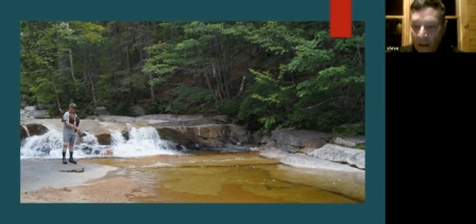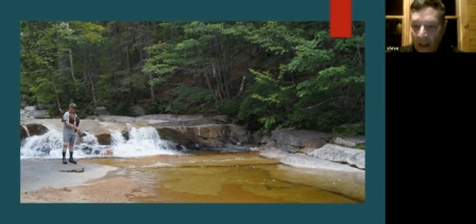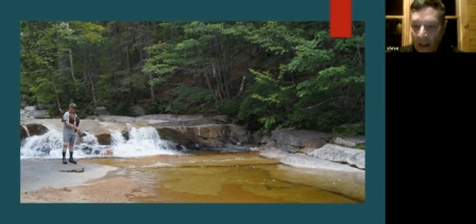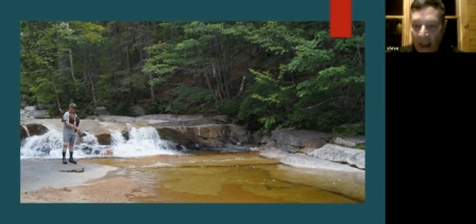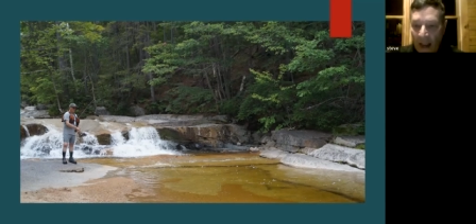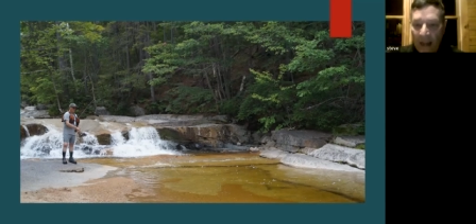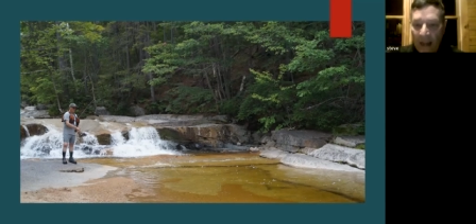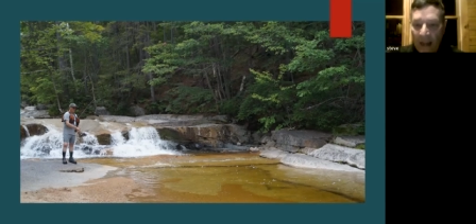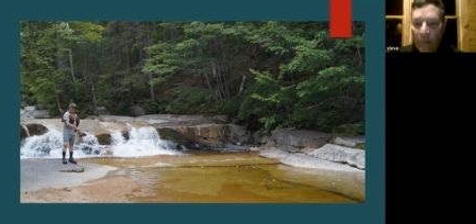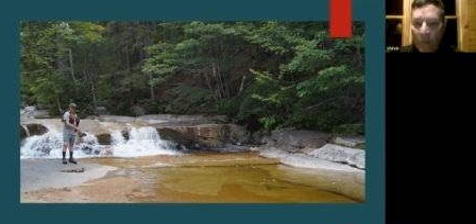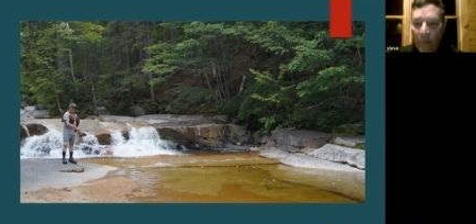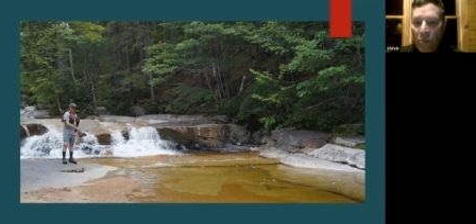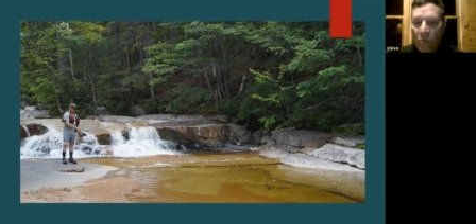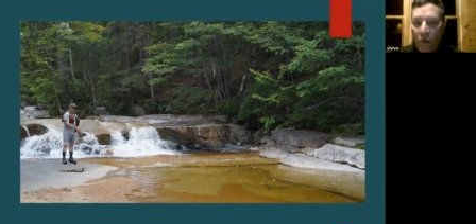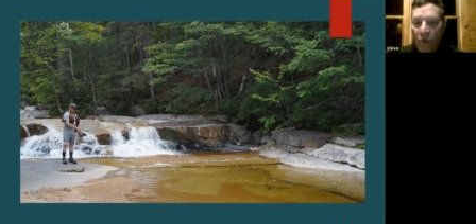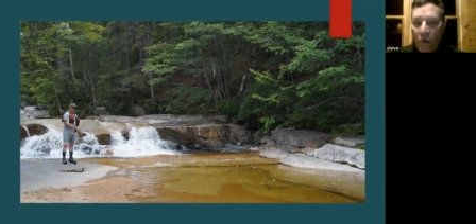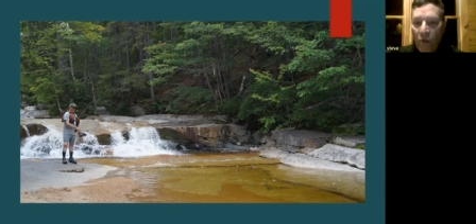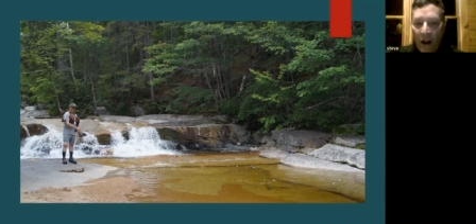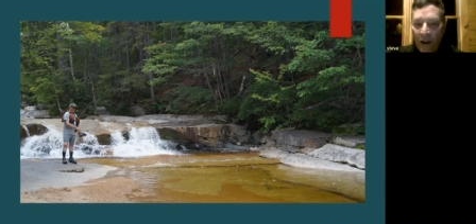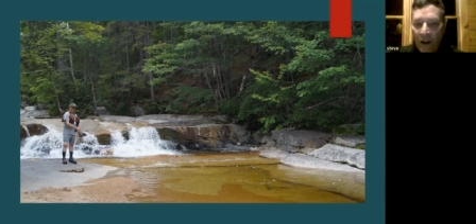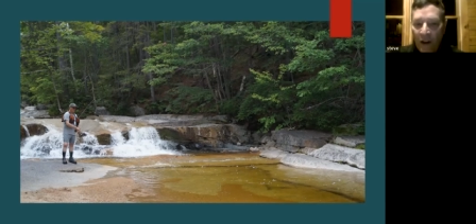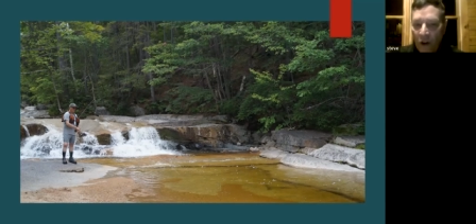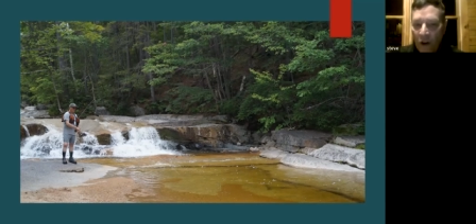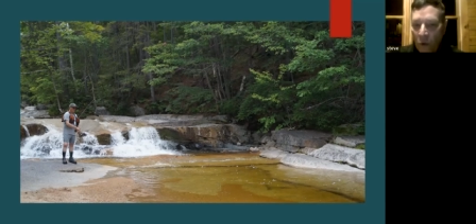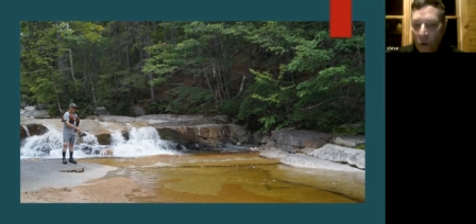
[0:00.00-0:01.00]
Any
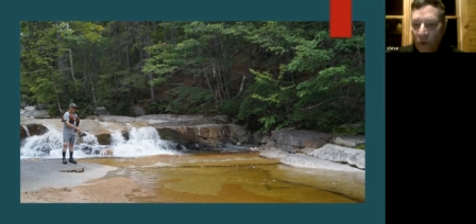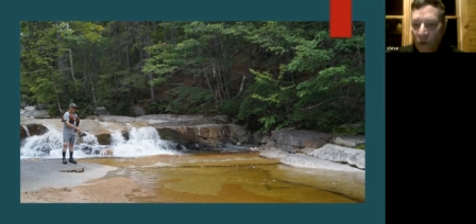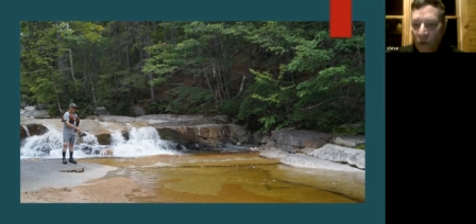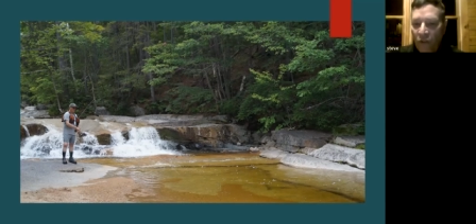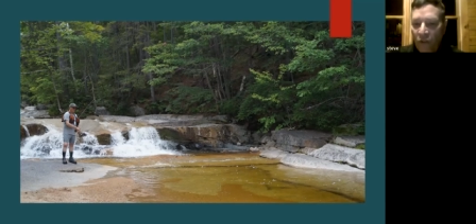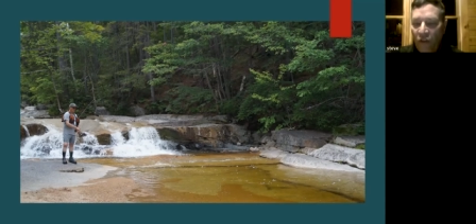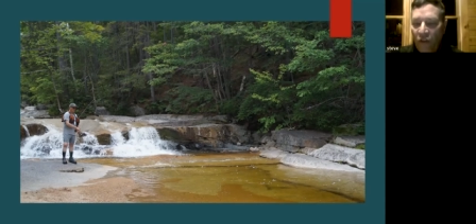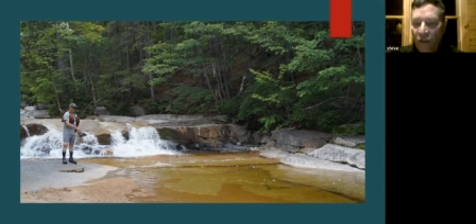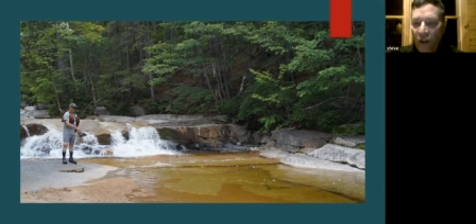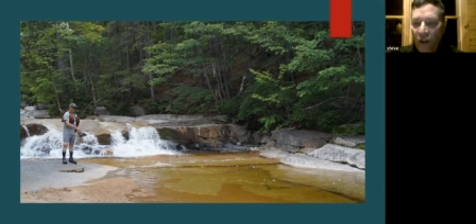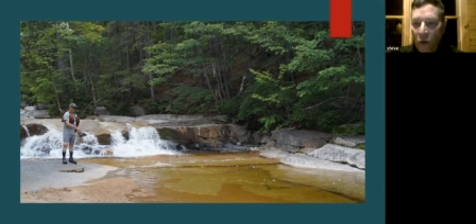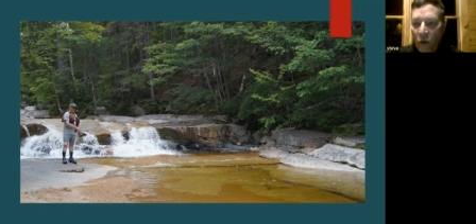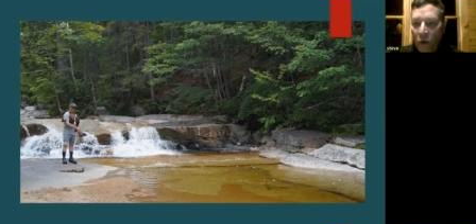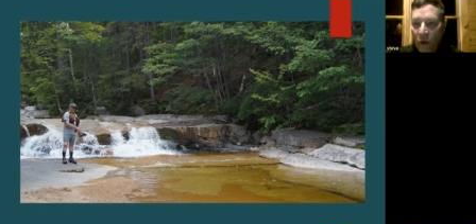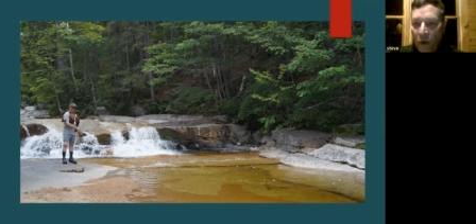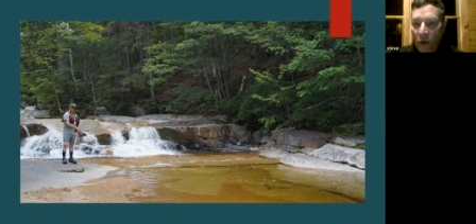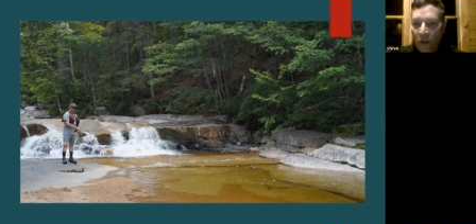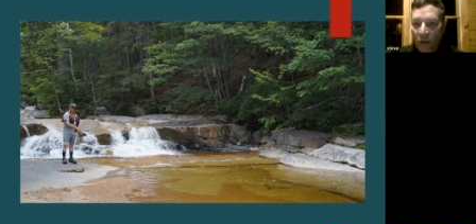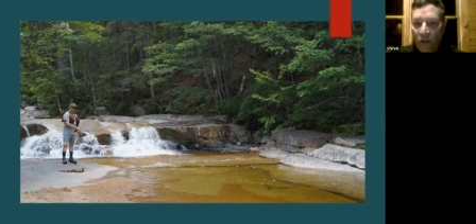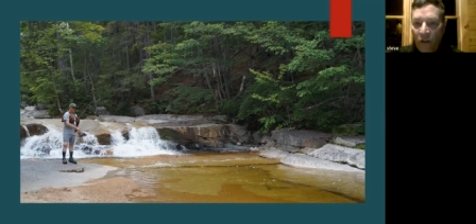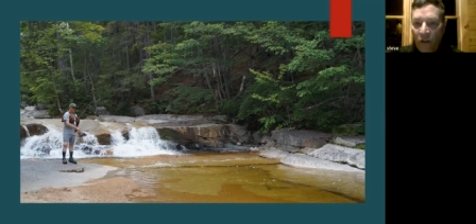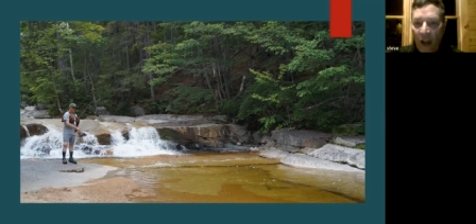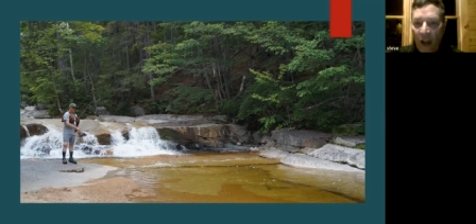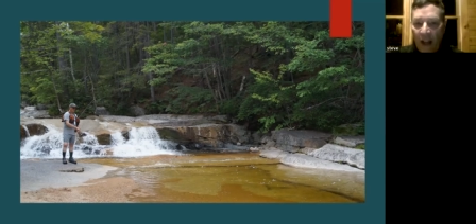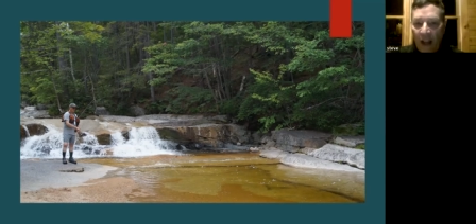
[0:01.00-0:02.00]
predator would see you in a
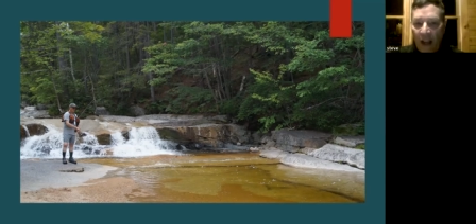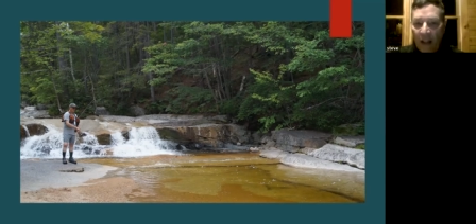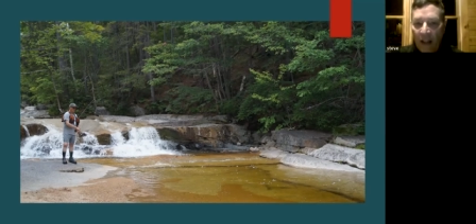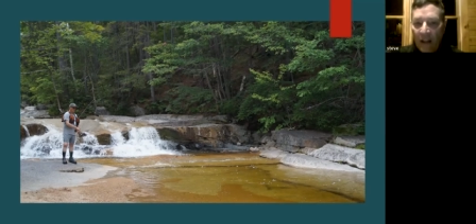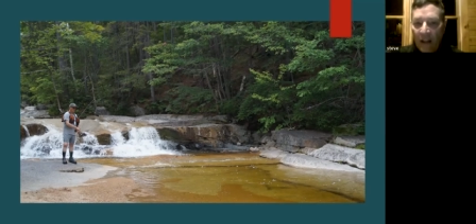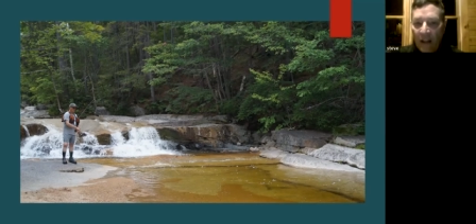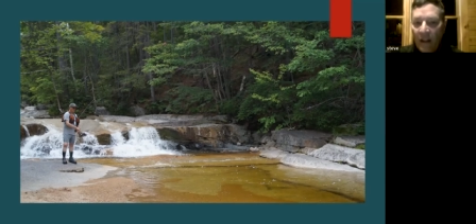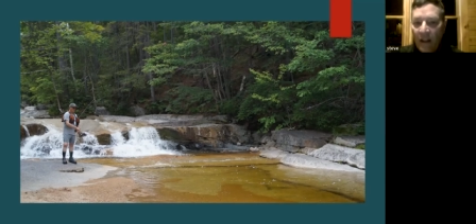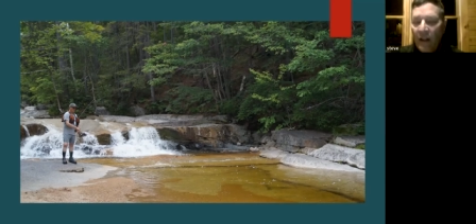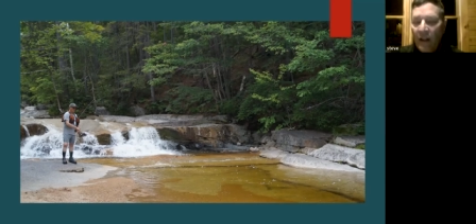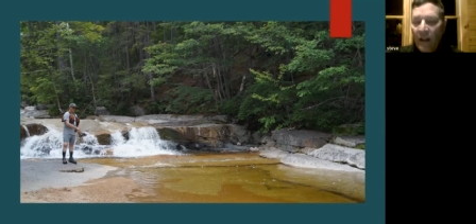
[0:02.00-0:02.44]
second.